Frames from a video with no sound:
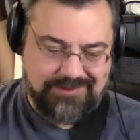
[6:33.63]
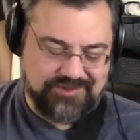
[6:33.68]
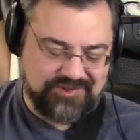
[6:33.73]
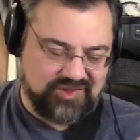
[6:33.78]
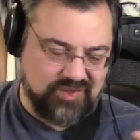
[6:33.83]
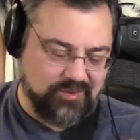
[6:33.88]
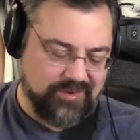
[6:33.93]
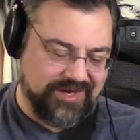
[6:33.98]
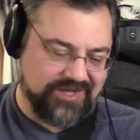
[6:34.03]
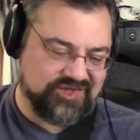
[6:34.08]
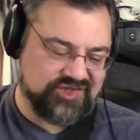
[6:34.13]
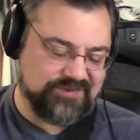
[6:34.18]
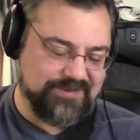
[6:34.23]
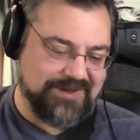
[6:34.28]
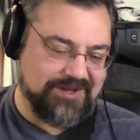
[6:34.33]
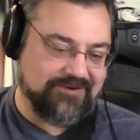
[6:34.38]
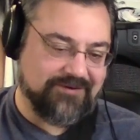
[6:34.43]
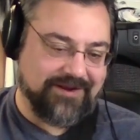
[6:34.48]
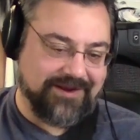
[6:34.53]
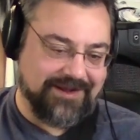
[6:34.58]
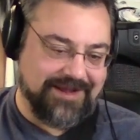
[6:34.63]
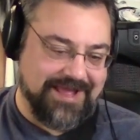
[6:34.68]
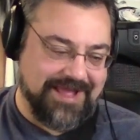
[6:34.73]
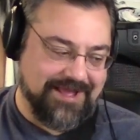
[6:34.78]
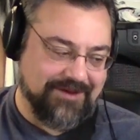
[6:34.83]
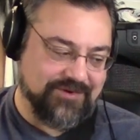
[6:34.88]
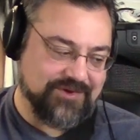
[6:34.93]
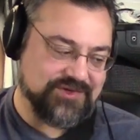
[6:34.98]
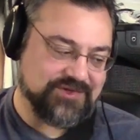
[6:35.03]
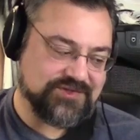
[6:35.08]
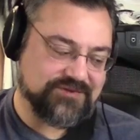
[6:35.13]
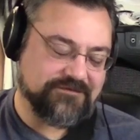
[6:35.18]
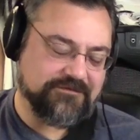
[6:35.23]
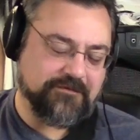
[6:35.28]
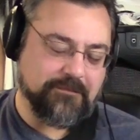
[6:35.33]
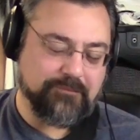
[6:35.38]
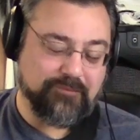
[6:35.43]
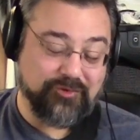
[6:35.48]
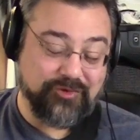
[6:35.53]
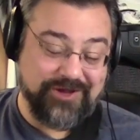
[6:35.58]
So what I smell right now is
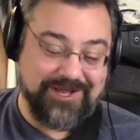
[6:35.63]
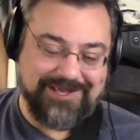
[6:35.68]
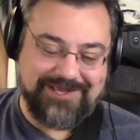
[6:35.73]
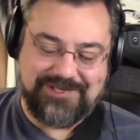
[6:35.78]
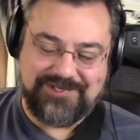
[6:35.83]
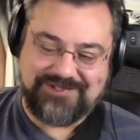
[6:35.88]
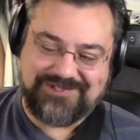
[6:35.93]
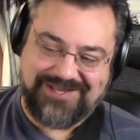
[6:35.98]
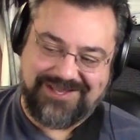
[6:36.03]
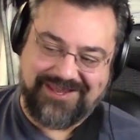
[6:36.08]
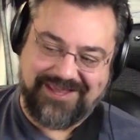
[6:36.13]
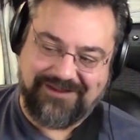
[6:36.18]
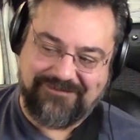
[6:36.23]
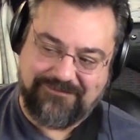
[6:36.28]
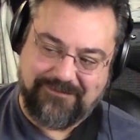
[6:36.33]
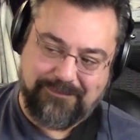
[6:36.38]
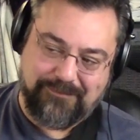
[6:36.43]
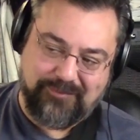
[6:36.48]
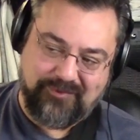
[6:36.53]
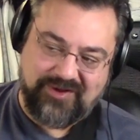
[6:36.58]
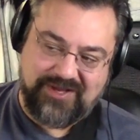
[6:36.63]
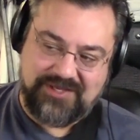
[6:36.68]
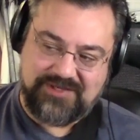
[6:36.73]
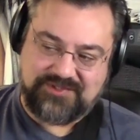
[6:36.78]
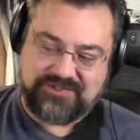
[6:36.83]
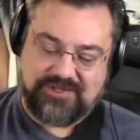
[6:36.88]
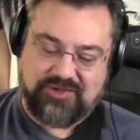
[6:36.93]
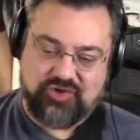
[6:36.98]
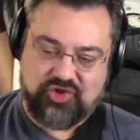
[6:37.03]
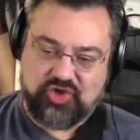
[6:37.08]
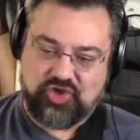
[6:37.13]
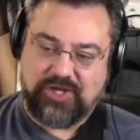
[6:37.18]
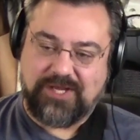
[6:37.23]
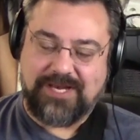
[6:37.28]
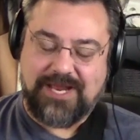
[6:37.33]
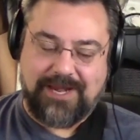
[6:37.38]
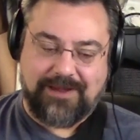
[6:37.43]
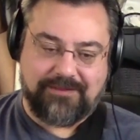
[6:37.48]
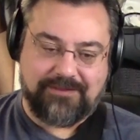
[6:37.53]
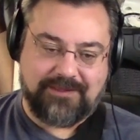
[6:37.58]
Febreze. I like Febreze the
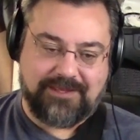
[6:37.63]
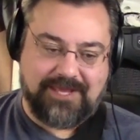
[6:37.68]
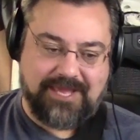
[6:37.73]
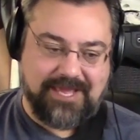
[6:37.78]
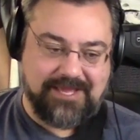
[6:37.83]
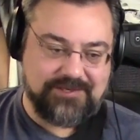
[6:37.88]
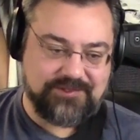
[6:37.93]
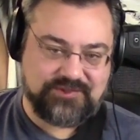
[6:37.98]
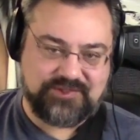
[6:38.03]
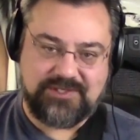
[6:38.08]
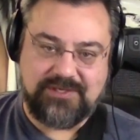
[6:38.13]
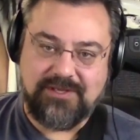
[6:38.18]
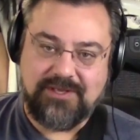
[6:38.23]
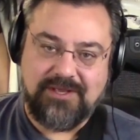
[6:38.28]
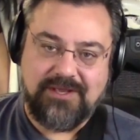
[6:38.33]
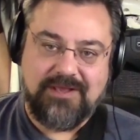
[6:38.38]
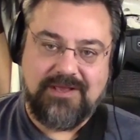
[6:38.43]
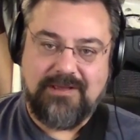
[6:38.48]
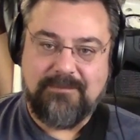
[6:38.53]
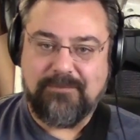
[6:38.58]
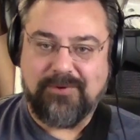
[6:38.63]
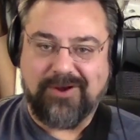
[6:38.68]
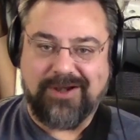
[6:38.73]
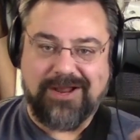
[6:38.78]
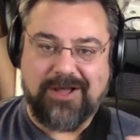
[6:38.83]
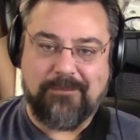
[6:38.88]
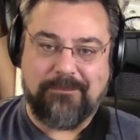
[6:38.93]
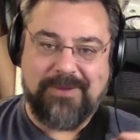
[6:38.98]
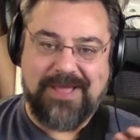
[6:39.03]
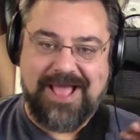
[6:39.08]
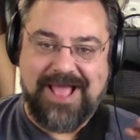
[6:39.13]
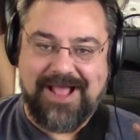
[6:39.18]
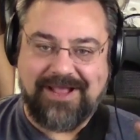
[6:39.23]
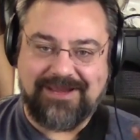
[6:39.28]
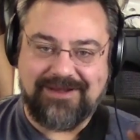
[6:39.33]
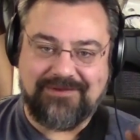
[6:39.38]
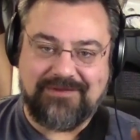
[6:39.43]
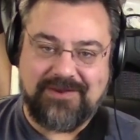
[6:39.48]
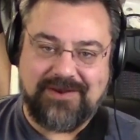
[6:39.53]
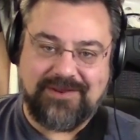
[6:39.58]
shit out of the case. Put it out
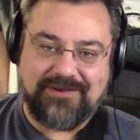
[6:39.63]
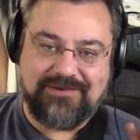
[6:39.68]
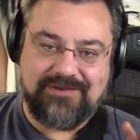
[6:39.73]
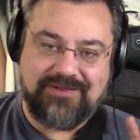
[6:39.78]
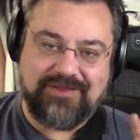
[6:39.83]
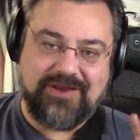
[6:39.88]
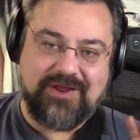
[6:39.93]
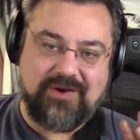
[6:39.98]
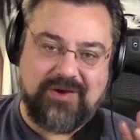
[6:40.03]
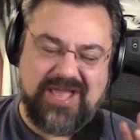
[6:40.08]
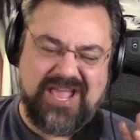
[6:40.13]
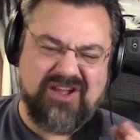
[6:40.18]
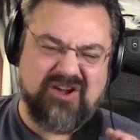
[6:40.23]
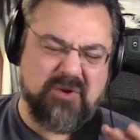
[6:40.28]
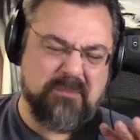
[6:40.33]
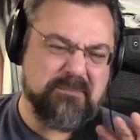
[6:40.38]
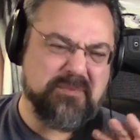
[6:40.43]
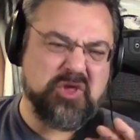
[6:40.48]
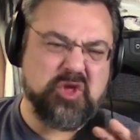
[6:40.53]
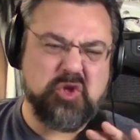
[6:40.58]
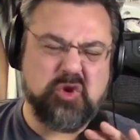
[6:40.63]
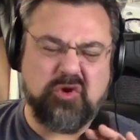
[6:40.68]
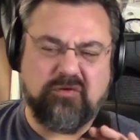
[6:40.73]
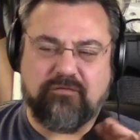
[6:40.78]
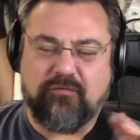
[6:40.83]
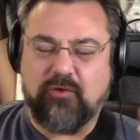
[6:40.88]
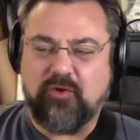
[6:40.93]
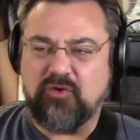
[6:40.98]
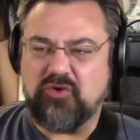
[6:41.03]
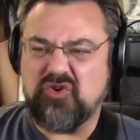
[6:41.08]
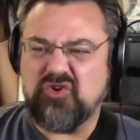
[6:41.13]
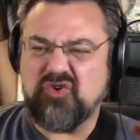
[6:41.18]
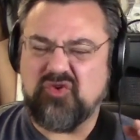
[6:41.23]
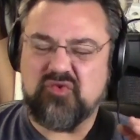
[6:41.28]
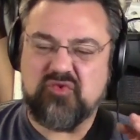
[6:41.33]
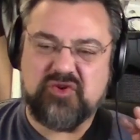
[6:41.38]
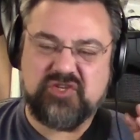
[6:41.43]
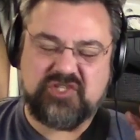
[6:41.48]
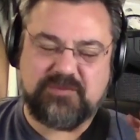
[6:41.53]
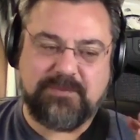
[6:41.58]
back and let it, air. A beautiful,
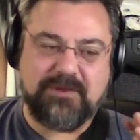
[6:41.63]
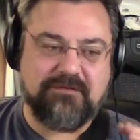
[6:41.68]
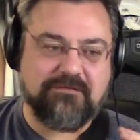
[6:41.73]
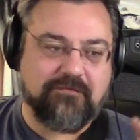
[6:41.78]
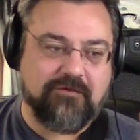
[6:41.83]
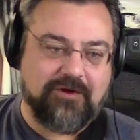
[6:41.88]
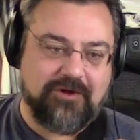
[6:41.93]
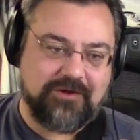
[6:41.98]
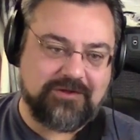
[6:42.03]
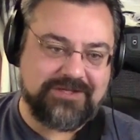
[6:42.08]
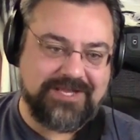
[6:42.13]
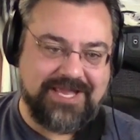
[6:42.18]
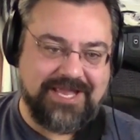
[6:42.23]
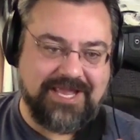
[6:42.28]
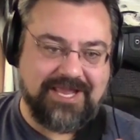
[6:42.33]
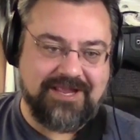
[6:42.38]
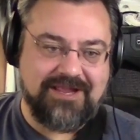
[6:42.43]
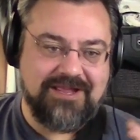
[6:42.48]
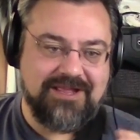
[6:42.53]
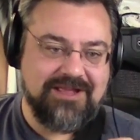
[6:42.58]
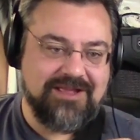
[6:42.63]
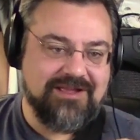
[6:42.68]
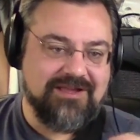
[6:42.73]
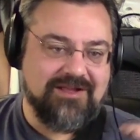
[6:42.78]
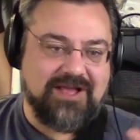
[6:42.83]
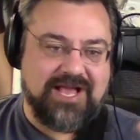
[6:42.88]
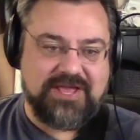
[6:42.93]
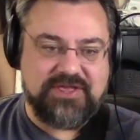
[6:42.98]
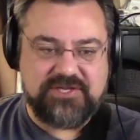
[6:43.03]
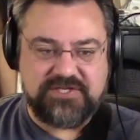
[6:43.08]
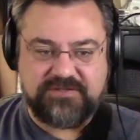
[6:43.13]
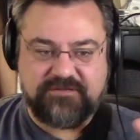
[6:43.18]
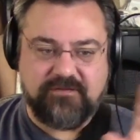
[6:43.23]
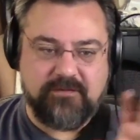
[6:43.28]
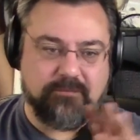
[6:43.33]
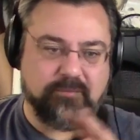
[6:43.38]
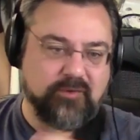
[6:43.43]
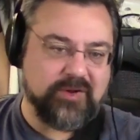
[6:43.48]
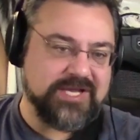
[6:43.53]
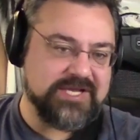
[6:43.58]
crispy fall day. I just
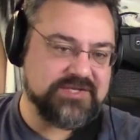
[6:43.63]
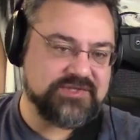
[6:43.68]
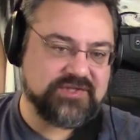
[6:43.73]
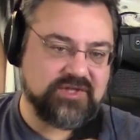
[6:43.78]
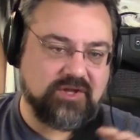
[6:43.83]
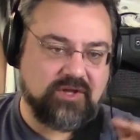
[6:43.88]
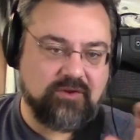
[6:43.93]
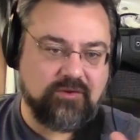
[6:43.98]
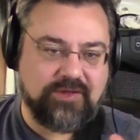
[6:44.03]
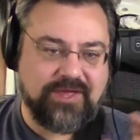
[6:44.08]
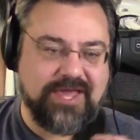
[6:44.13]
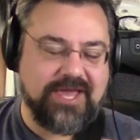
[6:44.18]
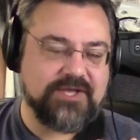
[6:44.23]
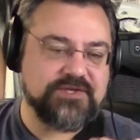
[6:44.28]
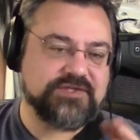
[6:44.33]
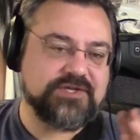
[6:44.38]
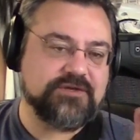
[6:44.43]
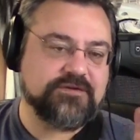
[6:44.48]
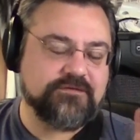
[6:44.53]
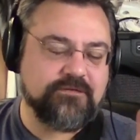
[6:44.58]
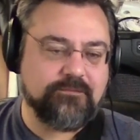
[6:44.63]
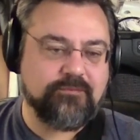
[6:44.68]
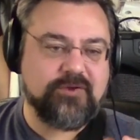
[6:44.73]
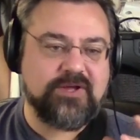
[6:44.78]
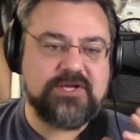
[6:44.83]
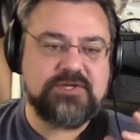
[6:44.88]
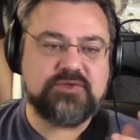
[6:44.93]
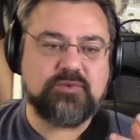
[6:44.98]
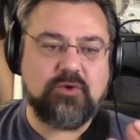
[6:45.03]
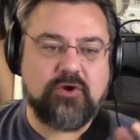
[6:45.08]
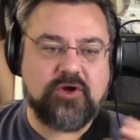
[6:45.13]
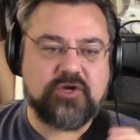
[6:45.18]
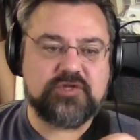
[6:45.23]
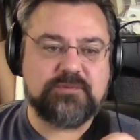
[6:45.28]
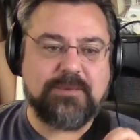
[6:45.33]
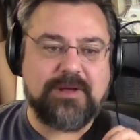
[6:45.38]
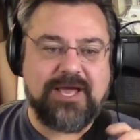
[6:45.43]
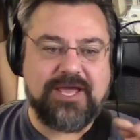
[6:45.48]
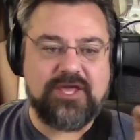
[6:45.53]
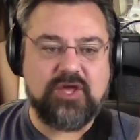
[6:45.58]
Febreze the whole case, because Febreze
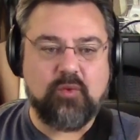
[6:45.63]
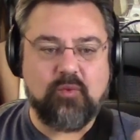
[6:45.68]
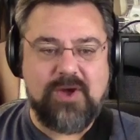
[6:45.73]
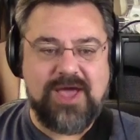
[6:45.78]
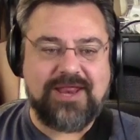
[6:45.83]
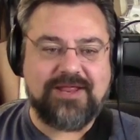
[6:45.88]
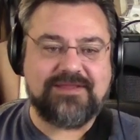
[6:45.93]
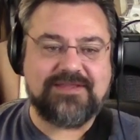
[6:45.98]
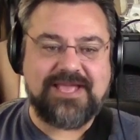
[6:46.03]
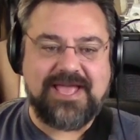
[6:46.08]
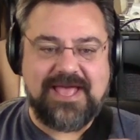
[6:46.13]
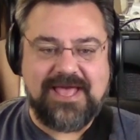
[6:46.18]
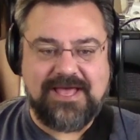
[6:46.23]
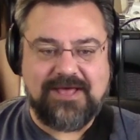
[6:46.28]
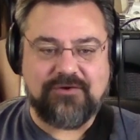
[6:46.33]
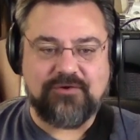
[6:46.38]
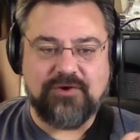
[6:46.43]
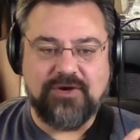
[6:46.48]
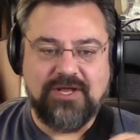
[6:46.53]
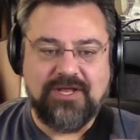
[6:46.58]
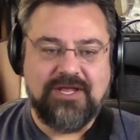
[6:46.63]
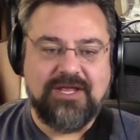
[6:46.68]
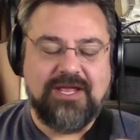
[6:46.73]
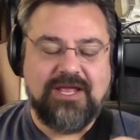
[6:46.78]
works by you wet it down,